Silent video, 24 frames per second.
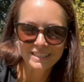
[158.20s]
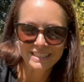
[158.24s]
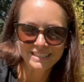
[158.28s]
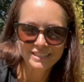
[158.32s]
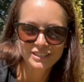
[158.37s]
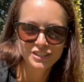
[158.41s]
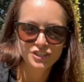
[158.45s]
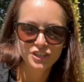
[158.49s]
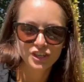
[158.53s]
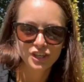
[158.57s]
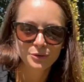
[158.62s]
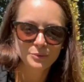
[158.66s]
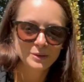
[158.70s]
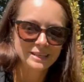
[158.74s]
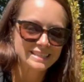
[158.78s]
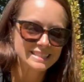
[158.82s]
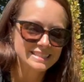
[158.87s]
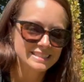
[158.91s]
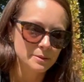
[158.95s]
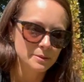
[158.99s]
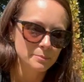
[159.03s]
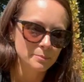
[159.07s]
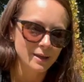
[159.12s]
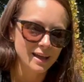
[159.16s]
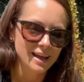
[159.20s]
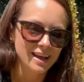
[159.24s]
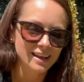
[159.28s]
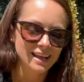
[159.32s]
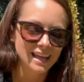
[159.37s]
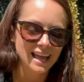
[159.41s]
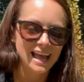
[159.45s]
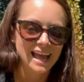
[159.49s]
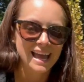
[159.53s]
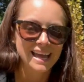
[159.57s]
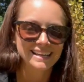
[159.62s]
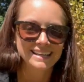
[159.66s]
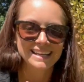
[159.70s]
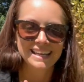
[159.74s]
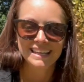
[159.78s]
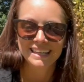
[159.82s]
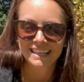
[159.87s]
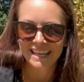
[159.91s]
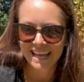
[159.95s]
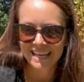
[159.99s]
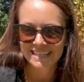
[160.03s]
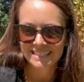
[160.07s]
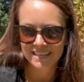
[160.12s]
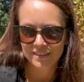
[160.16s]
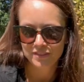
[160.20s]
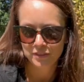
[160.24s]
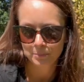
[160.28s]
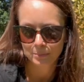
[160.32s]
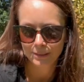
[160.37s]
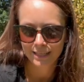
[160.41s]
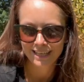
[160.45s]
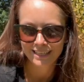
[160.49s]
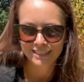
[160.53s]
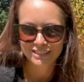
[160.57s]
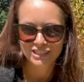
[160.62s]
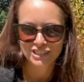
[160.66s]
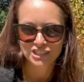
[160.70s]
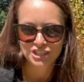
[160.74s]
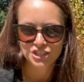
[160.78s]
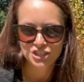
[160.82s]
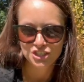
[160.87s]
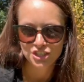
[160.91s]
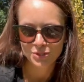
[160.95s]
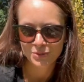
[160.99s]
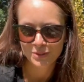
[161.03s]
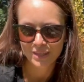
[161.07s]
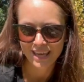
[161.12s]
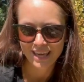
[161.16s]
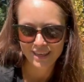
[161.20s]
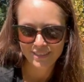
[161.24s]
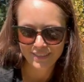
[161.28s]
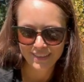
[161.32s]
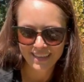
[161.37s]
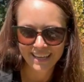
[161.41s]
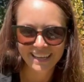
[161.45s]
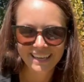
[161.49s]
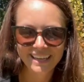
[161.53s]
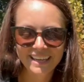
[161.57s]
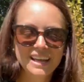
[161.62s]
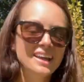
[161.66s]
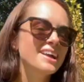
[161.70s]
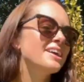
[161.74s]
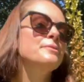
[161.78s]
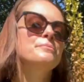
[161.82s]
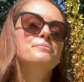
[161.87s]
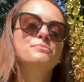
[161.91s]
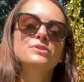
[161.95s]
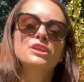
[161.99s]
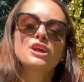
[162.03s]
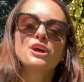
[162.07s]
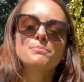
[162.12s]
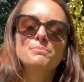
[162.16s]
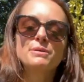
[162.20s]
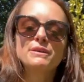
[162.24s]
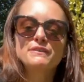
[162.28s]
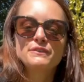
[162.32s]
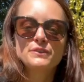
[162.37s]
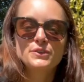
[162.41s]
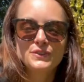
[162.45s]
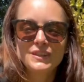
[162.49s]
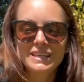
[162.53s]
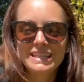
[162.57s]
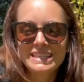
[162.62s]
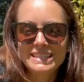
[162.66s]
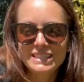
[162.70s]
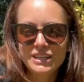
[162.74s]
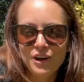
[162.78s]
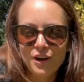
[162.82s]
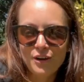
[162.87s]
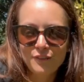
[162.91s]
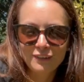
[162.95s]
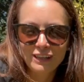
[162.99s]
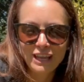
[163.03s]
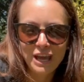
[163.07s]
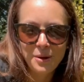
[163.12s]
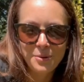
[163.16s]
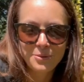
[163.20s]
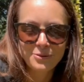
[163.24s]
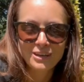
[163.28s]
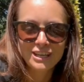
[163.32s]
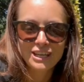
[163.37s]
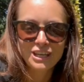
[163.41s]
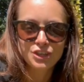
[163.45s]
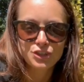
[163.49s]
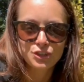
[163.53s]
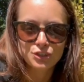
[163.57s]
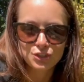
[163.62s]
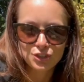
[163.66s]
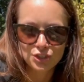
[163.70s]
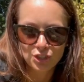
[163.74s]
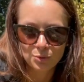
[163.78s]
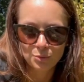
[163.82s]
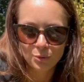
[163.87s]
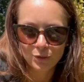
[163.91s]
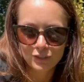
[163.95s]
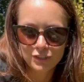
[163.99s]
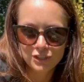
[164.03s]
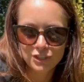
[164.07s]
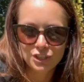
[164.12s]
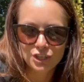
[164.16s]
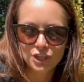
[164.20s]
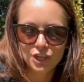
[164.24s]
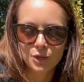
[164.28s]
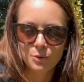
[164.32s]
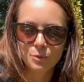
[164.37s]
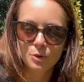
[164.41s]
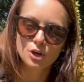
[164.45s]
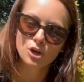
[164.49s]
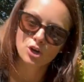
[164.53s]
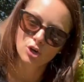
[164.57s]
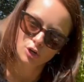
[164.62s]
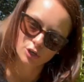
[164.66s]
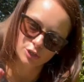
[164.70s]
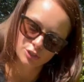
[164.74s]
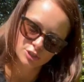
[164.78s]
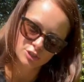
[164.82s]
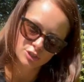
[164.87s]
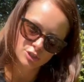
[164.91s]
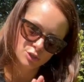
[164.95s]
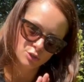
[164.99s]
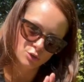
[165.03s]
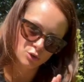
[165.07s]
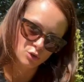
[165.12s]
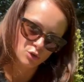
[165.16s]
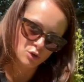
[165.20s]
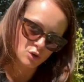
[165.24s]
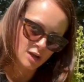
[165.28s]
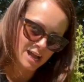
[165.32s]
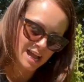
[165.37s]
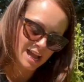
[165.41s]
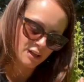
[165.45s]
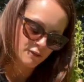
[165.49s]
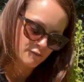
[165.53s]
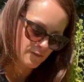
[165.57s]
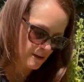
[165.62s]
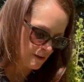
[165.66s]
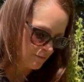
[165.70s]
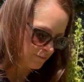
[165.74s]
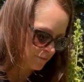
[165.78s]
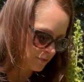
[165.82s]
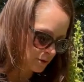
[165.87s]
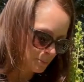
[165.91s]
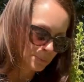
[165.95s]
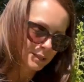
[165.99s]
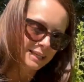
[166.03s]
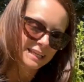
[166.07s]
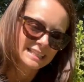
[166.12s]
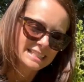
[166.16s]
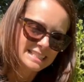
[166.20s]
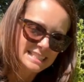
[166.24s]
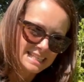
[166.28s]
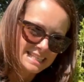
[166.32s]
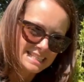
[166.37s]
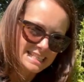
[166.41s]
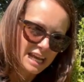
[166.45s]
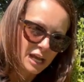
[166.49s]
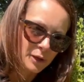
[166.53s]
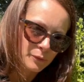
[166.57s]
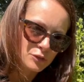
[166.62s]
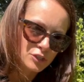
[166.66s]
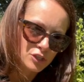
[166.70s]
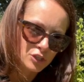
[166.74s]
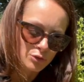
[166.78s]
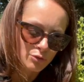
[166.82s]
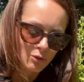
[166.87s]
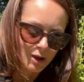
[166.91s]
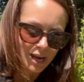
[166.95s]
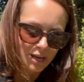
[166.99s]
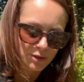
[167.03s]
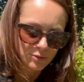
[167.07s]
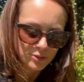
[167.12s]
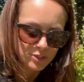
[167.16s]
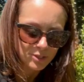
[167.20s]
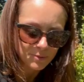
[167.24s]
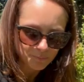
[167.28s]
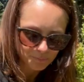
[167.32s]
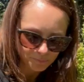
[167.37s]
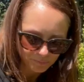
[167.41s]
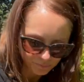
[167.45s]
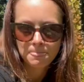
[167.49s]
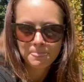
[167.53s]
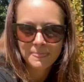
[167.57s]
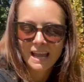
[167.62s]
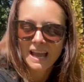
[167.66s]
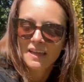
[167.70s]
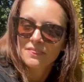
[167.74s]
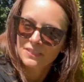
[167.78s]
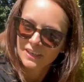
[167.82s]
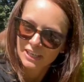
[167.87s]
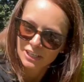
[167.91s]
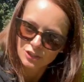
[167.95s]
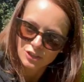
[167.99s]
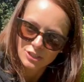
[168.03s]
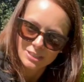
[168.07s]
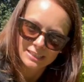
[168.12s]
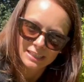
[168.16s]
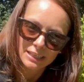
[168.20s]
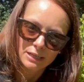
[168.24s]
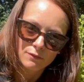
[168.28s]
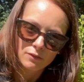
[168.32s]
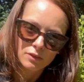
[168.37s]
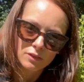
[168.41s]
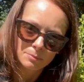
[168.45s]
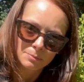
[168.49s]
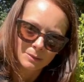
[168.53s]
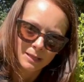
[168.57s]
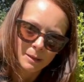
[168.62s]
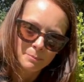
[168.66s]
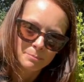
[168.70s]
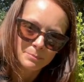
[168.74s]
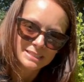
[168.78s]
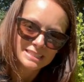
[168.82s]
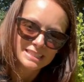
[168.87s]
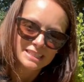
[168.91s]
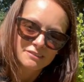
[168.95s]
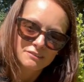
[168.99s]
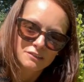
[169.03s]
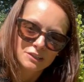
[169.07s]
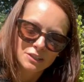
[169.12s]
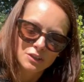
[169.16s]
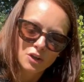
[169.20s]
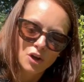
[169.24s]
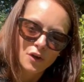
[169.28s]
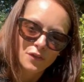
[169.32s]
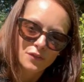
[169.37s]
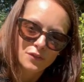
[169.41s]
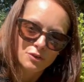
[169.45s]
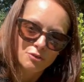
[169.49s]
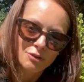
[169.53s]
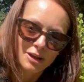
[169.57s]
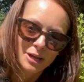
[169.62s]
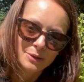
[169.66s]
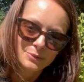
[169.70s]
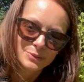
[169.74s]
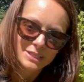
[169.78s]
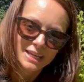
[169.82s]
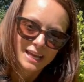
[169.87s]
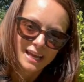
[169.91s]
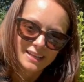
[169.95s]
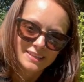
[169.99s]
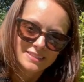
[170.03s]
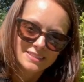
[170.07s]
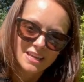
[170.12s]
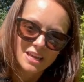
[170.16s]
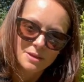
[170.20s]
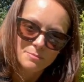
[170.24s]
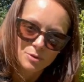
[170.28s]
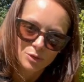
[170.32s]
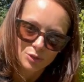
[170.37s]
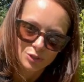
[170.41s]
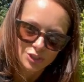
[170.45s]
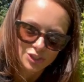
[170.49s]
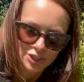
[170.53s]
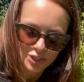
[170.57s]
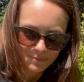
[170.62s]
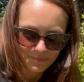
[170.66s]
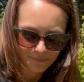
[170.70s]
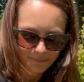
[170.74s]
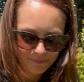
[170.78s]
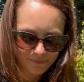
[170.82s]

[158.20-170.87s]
need to do is sit back and let the plants do their thing. Before they start flowering, you do want to cut your alfalfa plants down to the ground, and then just leave the plant material on the ground as a mulch.